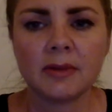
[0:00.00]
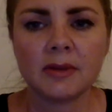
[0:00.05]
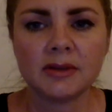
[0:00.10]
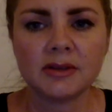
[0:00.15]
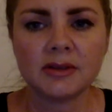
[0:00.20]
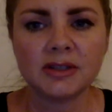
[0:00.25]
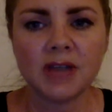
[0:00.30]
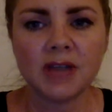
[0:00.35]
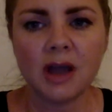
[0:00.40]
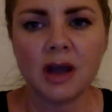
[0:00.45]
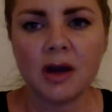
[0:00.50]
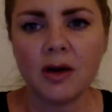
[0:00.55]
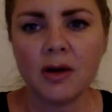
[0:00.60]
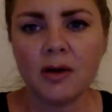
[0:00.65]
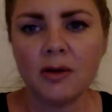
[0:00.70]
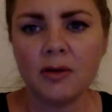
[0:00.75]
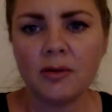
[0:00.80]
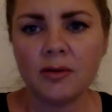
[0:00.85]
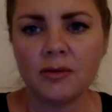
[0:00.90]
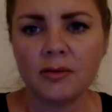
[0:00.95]

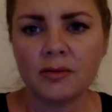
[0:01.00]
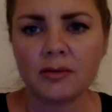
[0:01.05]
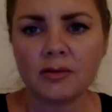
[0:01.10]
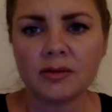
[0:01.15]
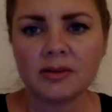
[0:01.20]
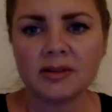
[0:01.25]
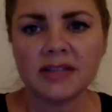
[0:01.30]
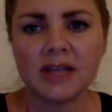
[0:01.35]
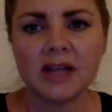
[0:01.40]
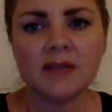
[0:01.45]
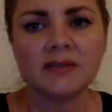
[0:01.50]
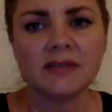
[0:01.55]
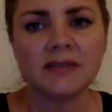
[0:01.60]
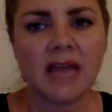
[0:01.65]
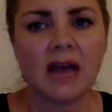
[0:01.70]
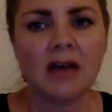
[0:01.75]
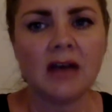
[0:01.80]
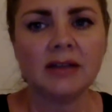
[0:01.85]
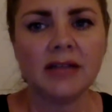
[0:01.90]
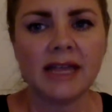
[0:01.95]
So
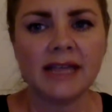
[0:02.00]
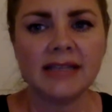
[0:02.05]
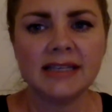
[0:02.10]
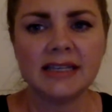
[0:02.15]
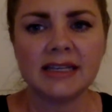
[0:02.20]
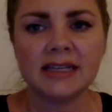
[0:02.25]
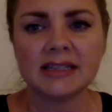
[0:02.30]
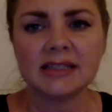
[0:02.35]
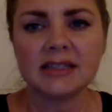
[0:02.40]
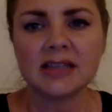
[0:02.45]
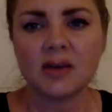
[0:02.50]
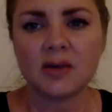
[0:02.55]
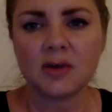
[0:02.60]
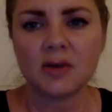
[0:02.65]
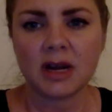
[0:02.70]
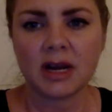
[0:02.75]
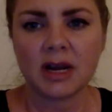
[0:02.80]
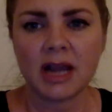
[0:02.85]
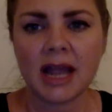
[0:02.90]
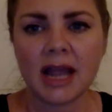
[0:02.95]
self-doubt, laziness, not
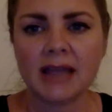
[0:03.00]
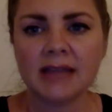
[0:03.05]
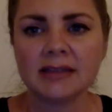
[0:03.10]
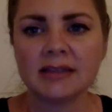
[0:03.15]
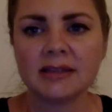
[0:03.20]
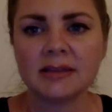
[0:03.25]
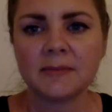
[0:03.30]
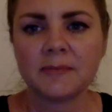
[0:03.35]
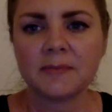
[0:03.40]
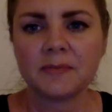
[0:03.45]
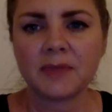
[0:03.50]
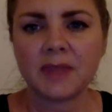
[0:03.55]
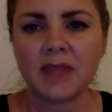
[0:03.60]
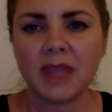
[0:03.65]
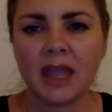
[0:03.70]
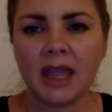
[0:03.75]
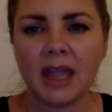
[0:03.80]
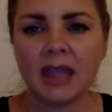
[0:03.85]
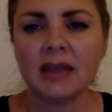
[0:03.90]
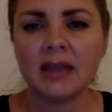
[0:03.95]
organized.
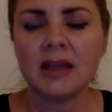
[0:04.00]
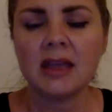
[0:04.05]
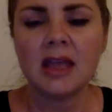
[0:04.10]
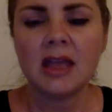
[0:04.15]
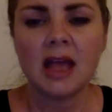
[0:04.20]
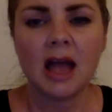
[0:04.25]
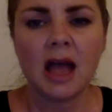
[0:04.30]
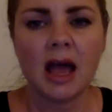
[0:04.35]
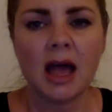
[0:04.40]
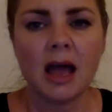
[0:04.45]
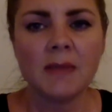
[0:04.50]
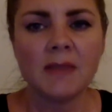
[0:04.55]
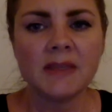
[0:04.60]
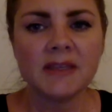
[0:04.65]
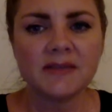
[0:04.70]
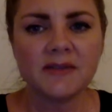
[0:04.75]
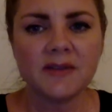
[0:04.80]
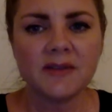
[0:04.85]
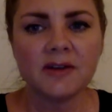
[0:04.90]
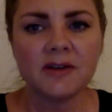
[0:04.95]
Okay.
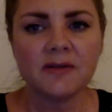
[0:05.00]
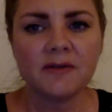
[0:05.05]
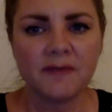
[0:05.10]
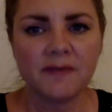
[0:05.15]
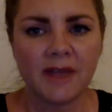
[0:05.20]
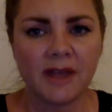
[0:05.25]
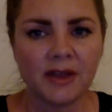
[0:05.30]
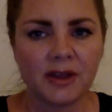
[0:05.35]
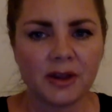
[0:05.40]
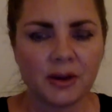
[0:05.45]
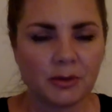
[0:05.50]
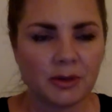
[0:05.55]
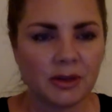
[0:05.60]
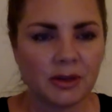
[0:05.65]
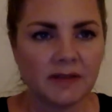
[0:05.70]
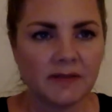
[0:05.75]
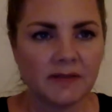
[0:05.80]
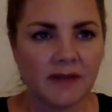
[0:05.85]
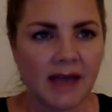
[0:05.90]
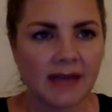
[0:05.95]
This fear of failure
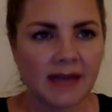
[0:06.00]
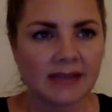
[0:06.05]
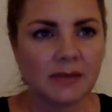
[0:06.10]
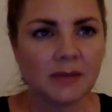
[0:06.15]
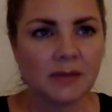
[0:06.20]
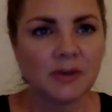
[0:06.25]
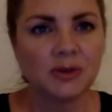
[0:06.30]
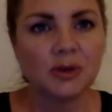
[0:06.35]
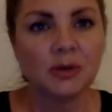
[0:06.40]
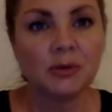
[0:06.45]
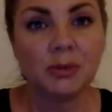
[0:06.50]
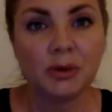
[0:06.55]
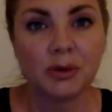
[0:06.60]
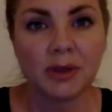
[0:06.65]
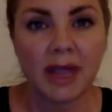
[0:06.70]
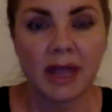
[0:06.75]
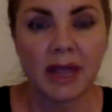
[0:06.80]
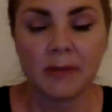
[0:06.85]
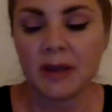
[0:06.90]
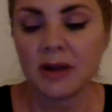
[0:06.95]
really fast. I went to a boot
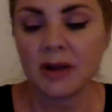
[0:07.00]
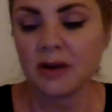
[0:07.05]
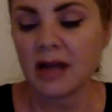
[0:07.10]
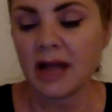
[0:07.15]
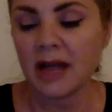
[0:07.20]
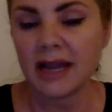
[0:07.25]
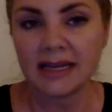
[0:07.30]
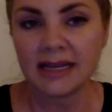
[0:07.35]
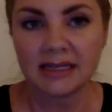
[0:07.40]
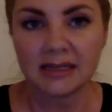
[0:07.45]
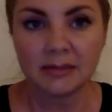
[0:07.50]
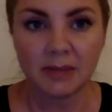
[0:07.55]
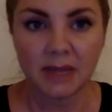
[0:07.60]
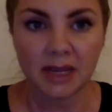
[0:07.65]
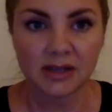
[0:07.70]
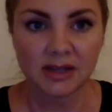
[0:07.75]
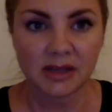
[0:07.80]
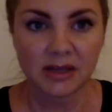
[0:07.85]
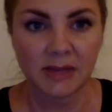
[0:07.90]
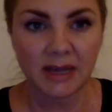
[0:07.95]
camp here in Huntington
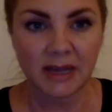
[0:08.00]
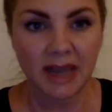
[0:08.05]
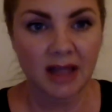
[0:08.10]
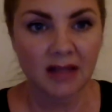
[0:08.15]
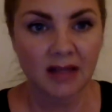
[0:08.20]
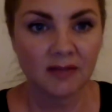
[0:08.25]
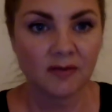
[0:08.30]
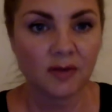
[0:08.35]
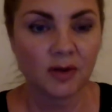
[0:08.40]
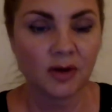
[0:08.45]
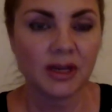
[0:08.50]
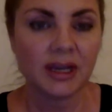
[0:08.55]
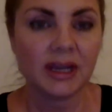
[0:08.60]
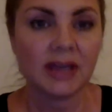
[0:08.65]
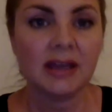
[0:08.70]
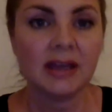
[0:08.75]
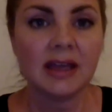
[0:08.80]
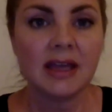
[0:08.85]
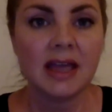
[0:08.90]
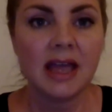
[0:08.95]
Beach. I'm in
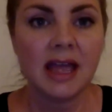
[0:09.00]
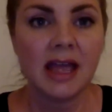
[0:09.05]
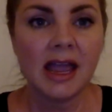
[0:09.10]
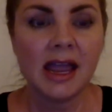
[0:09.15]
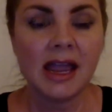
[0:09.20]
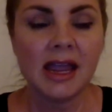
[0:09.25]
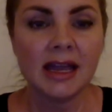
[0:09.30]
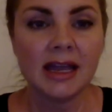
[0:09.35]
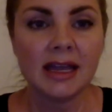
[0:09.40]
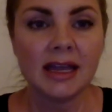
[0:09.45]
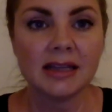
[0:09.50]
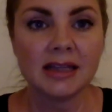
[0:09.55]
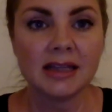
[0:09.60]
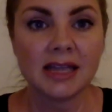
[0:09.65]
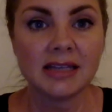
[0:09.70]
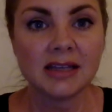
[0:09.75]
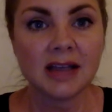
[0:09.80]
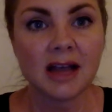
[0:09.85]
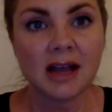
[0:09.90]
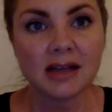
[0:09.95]
California and they
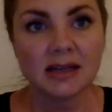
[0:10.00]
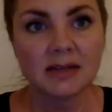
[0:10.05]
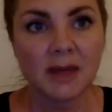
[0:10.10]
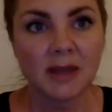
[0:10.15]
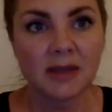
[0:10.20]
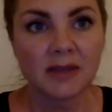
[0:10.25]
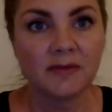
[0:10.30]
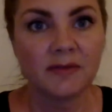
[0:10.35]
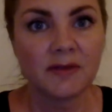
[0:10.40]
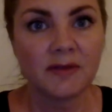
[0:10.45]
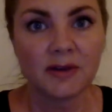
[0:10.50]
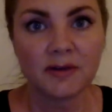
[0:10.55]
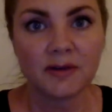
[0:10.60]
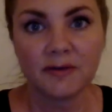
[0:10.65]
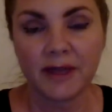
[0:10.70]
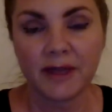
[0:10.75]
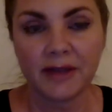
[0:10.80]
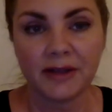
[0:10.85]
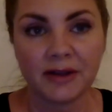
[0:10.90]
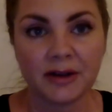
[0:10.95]
talked about the fear of
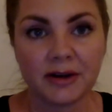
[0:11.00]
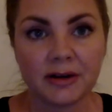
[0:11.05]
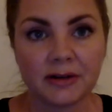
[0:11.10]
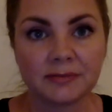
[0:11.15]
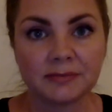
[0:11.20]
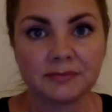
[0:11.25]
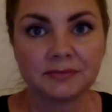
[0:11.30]
failure.